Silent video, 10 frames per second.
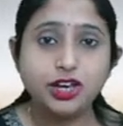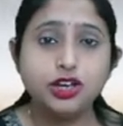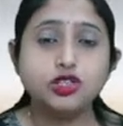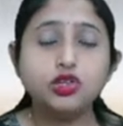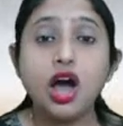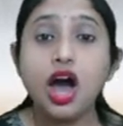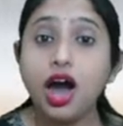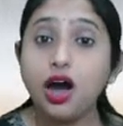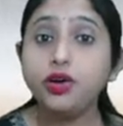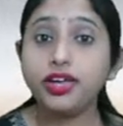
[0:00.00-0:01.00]
So
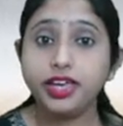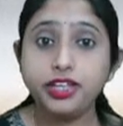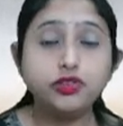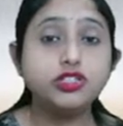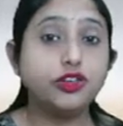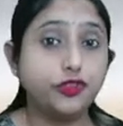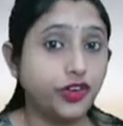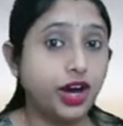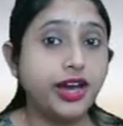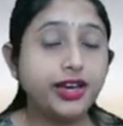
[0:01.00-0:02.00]
how can you
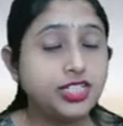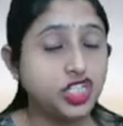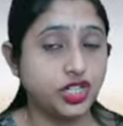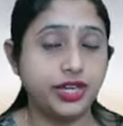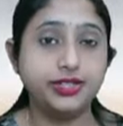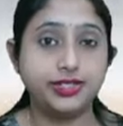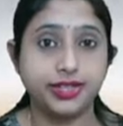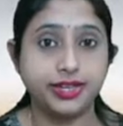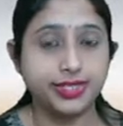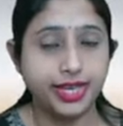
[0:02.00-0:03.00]
define change
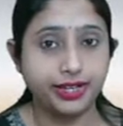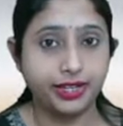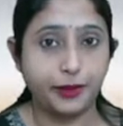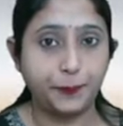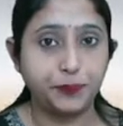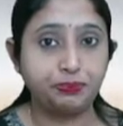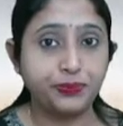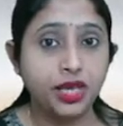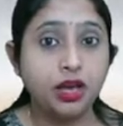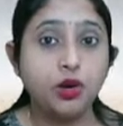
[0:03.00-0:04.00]
exactly?
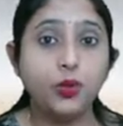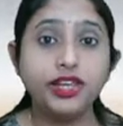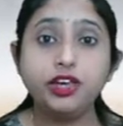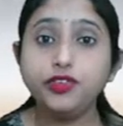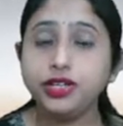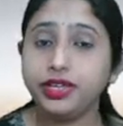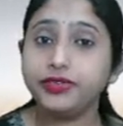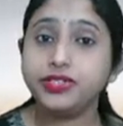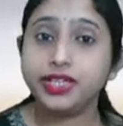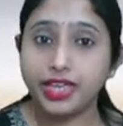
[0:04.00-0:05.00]
Whenever there
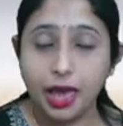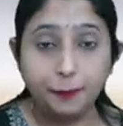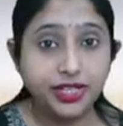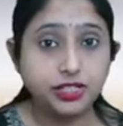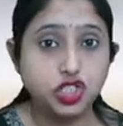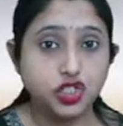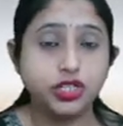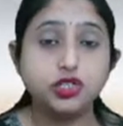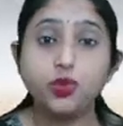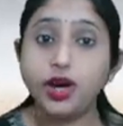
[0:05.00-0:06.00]
is a chemical
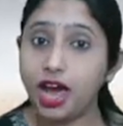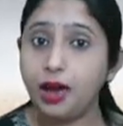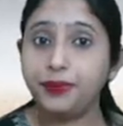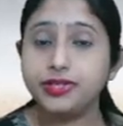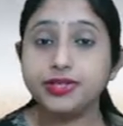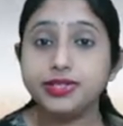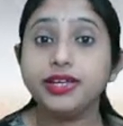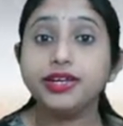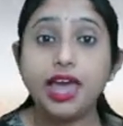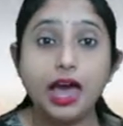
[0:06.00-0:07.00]
change, what happens?
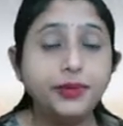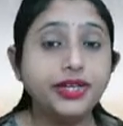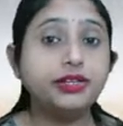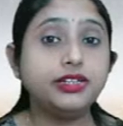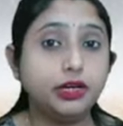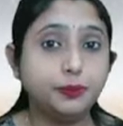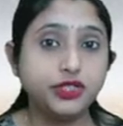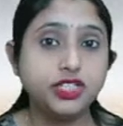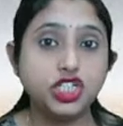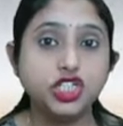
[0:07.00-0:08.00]
The chemical
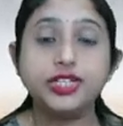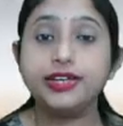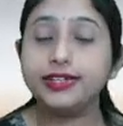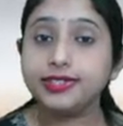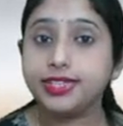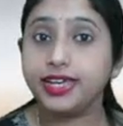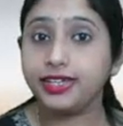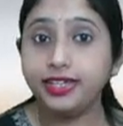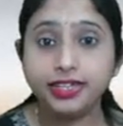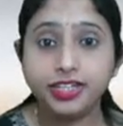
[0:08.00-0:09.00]
composition, it is
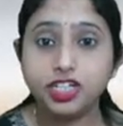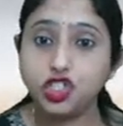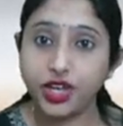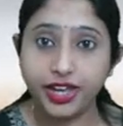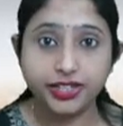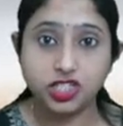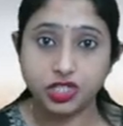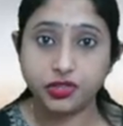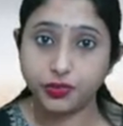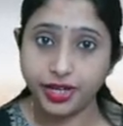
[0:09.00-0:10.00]
getting
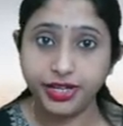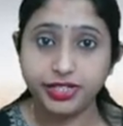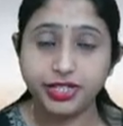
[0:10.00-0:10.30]
changed, right?